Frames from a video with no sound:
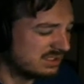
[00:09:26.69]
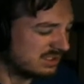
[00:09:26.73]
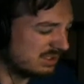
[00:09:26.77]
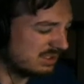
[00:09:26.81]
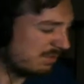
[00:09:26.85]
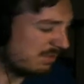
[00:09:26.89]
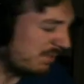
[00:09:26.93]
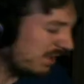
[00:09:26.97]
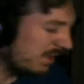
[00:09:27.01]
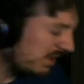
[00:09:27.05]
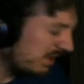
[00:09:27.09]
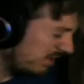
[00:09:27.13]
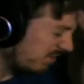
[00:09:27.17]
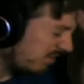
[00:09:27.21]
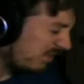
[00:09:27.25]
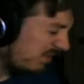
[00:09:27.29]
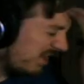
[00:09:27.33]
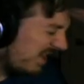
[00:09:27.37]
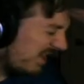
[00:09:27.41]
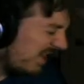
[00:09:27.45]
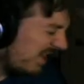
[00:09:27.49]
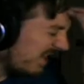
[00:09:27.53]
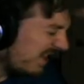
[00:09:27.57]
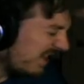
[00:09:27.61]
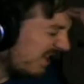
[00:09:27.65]
Come on, Yuka.
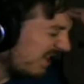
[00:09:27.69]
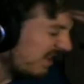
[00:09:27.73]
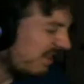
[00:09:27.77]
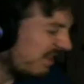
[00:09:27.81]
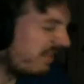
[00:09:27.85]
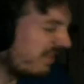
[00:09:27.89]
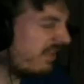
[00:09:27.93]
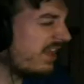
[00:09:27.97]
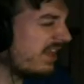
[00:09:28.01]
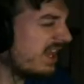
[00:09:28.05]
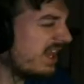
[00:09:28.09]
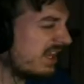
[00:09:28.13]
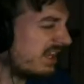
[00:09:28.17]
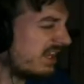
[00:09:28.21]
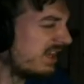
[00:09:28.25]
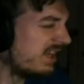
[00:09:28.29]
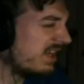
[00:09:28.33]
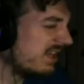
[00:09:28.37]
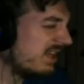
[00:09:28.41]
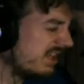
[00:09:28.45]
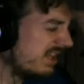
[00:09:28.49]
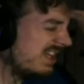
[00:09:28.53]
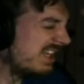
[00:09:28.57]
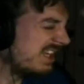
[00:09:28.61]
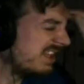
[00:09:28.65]
Think!
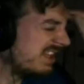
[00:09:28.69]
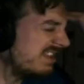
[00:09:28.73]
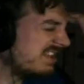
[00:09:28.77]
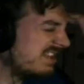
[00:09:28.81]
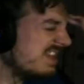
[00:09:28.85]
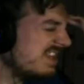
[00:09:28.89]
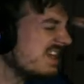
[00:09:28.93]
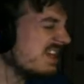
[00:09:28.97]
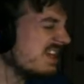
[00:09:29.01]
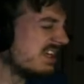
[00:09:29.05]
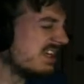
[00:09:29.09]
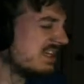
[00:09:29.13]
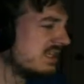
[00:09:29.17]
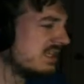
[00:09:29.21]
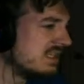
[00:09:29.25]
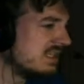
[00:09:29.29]
Think!